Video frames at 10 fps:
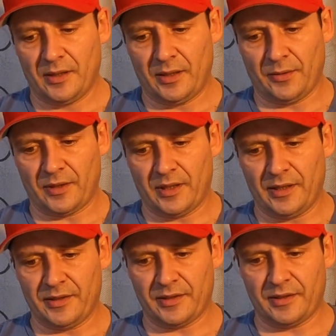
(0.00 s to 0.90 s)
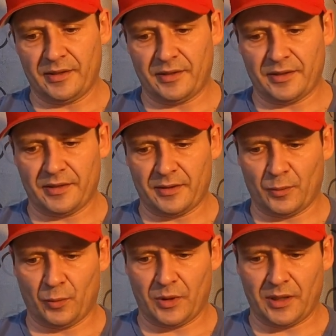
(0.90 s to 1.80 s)
Now guys, this
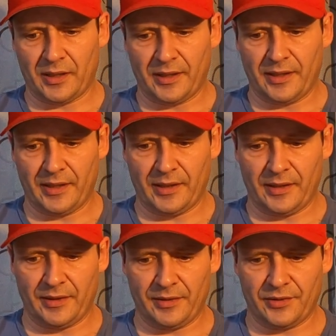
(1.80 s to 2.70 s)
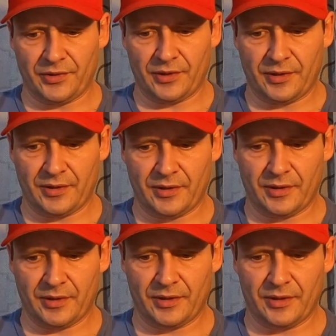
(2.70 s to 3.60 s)
quad has
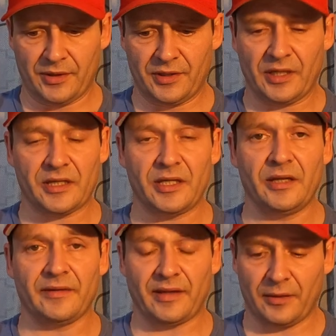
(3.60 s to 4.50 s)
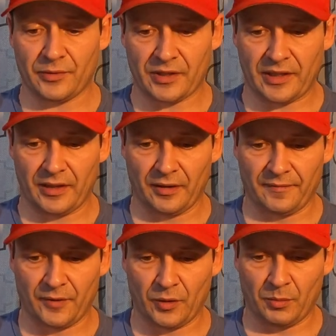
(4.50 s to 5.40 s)
16,000
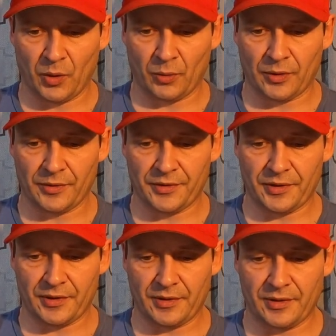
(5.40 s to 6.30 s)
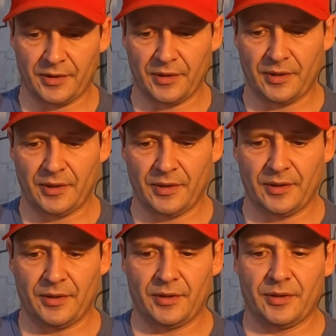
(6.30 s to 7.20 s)
kilovolt motors.
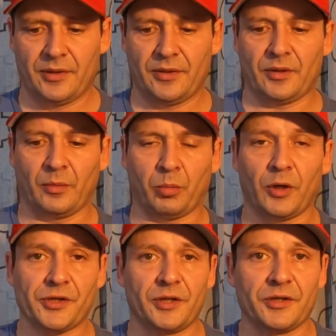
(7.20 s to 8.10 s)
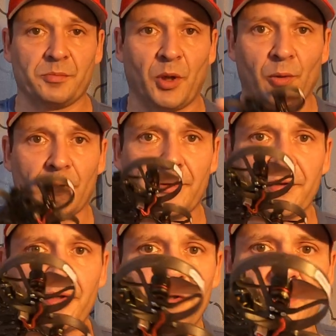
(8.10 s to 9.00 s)
They're brushless
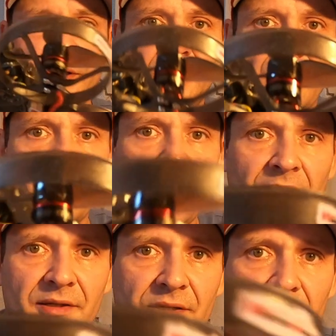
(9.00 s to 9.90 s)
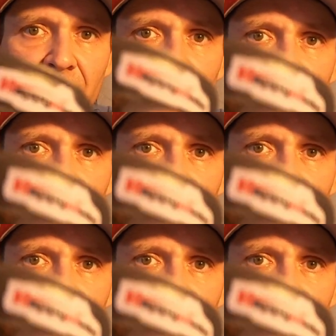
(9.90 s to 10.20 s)
motors, just like the last.